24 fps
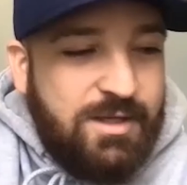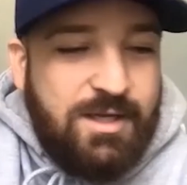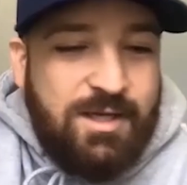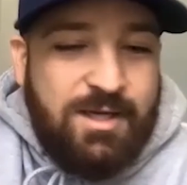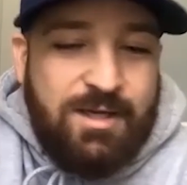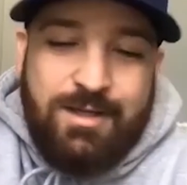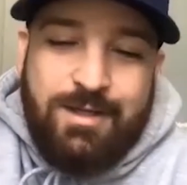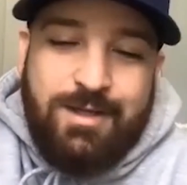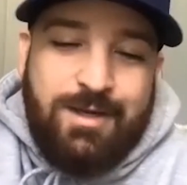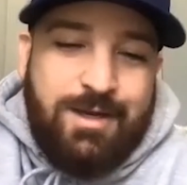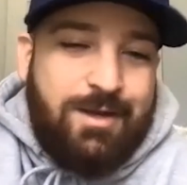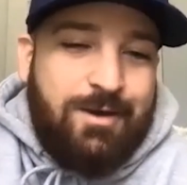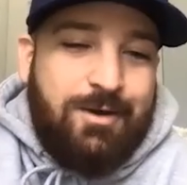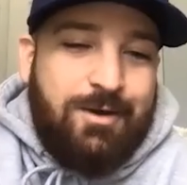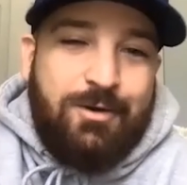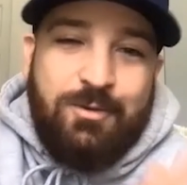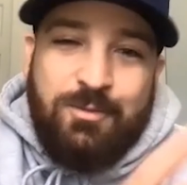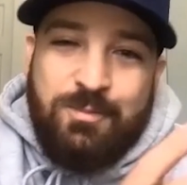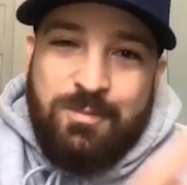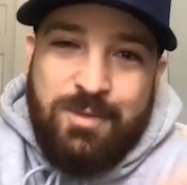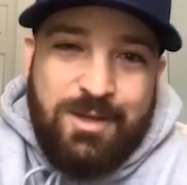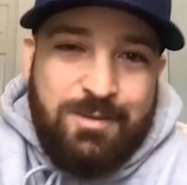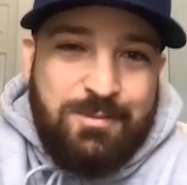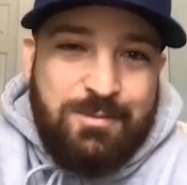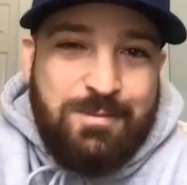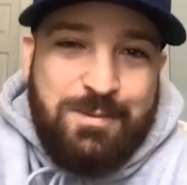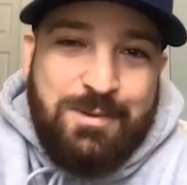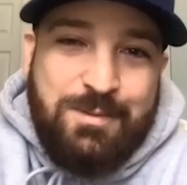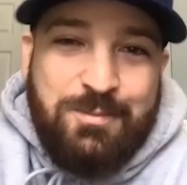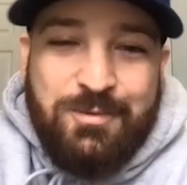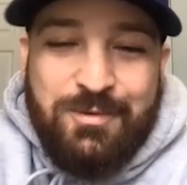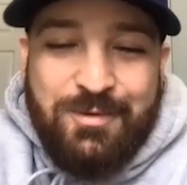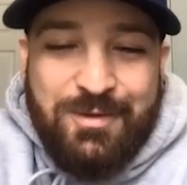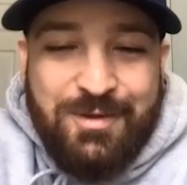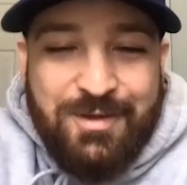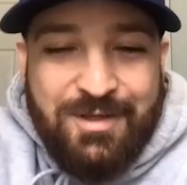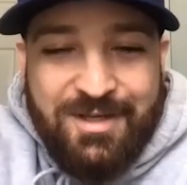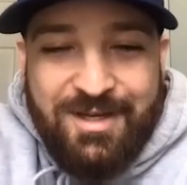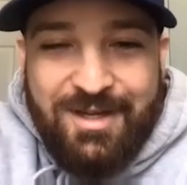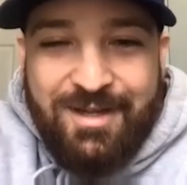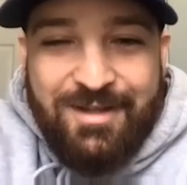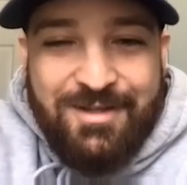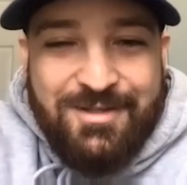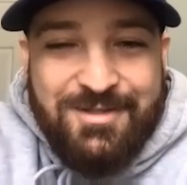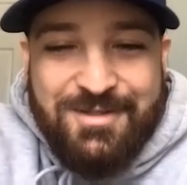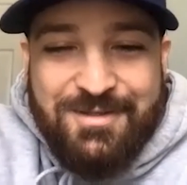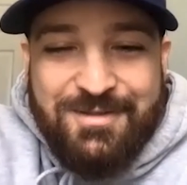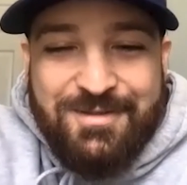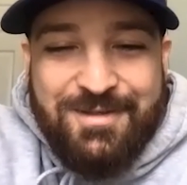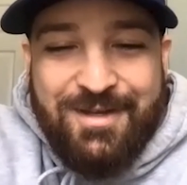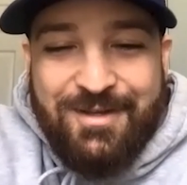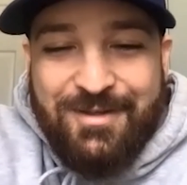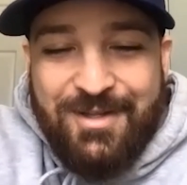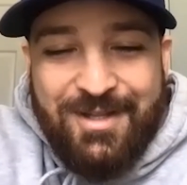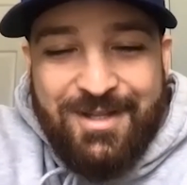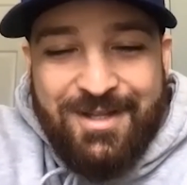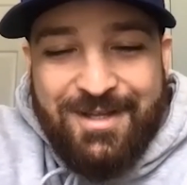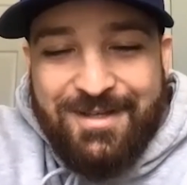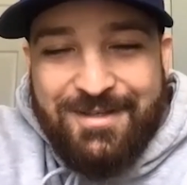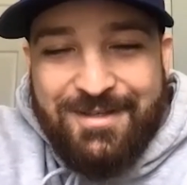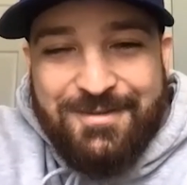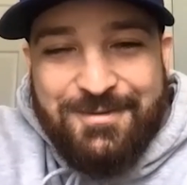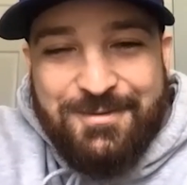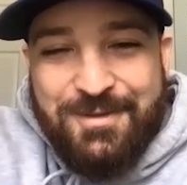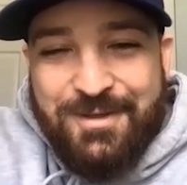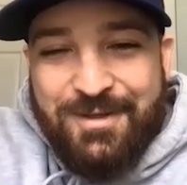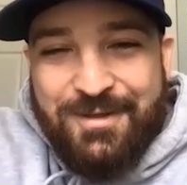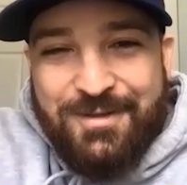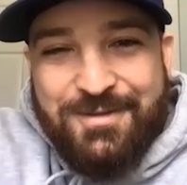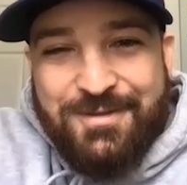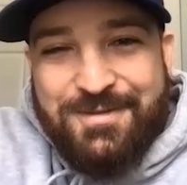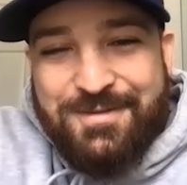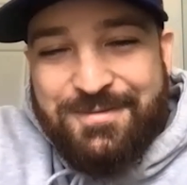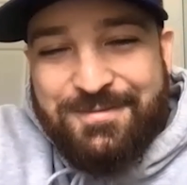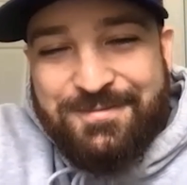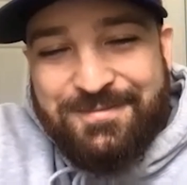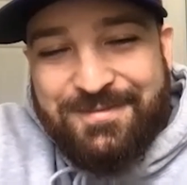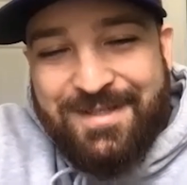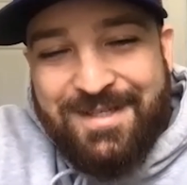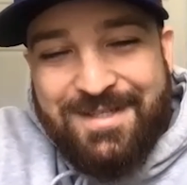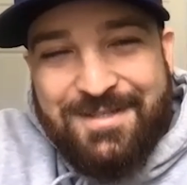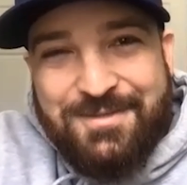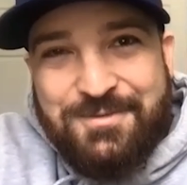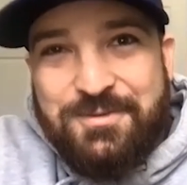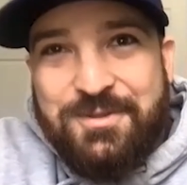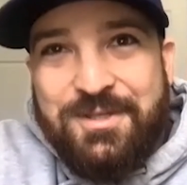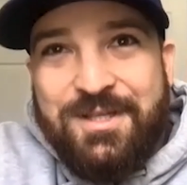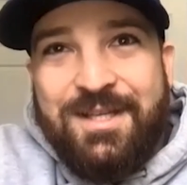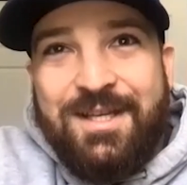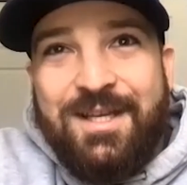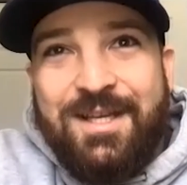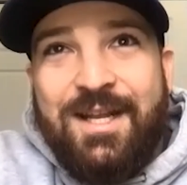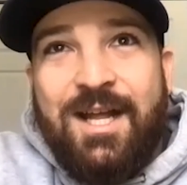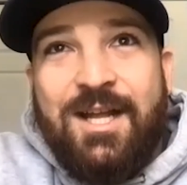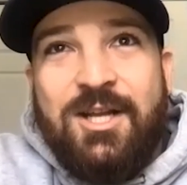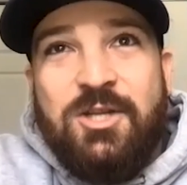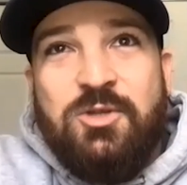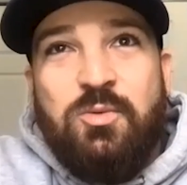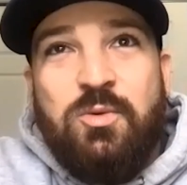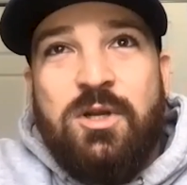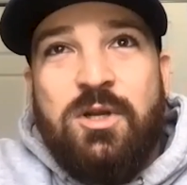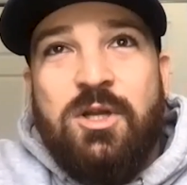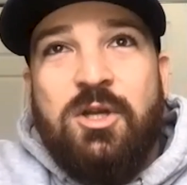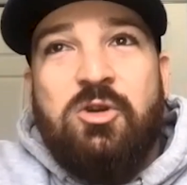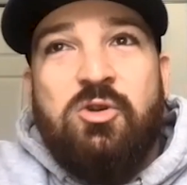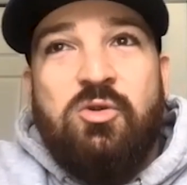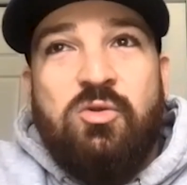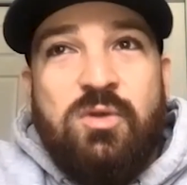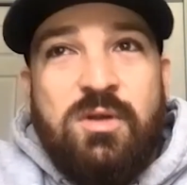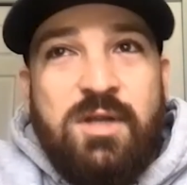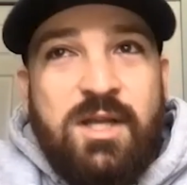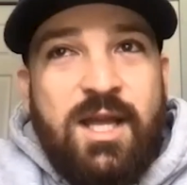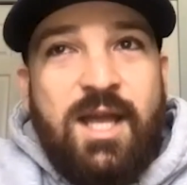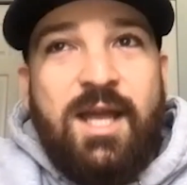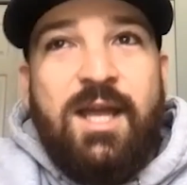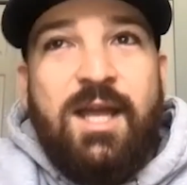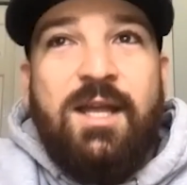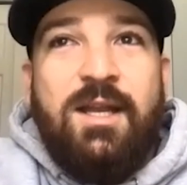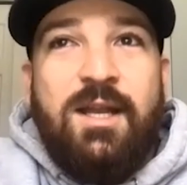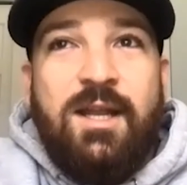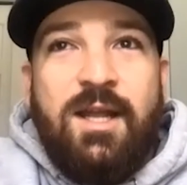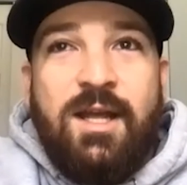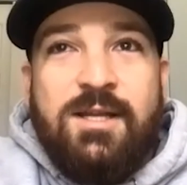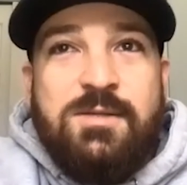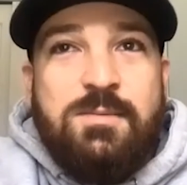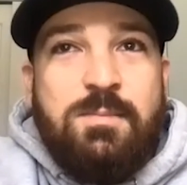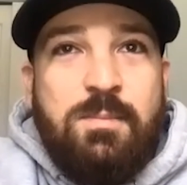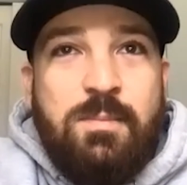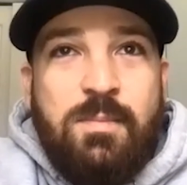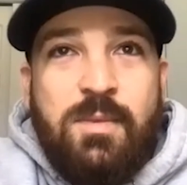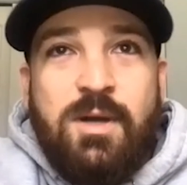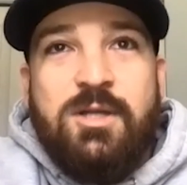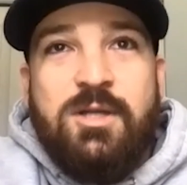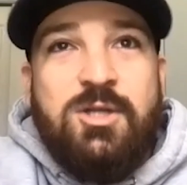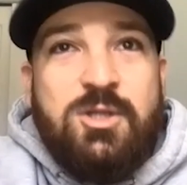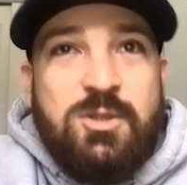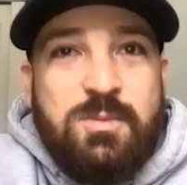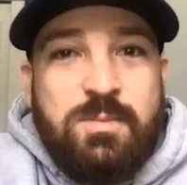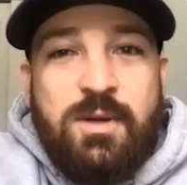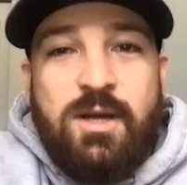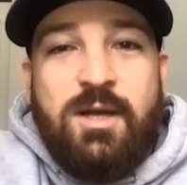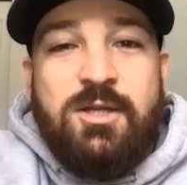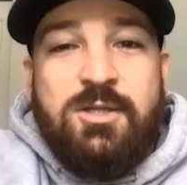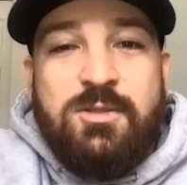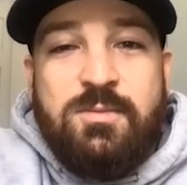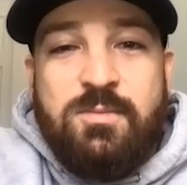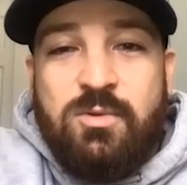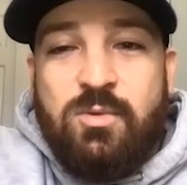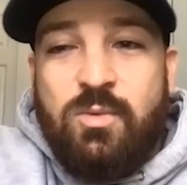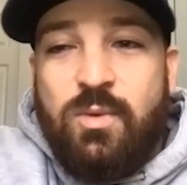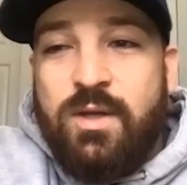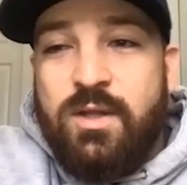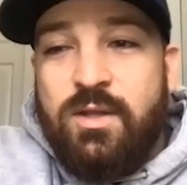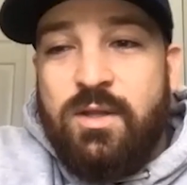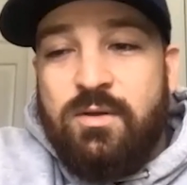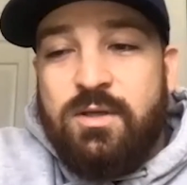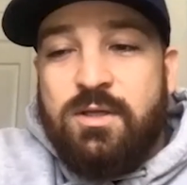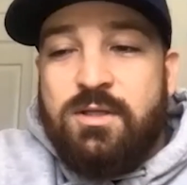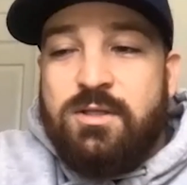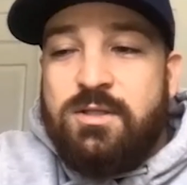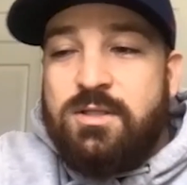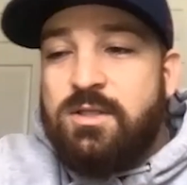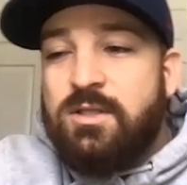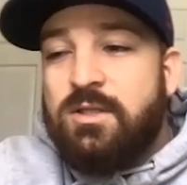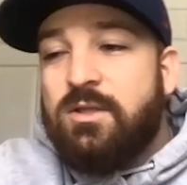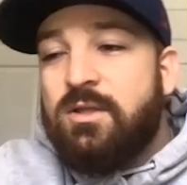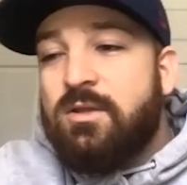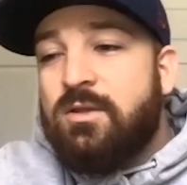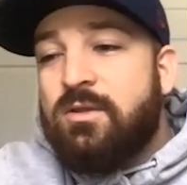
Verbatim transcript: And then I don't know, maybe people will acknowledge it down the line. Who knows? That's really it. I just want to create as much as possible, whether it's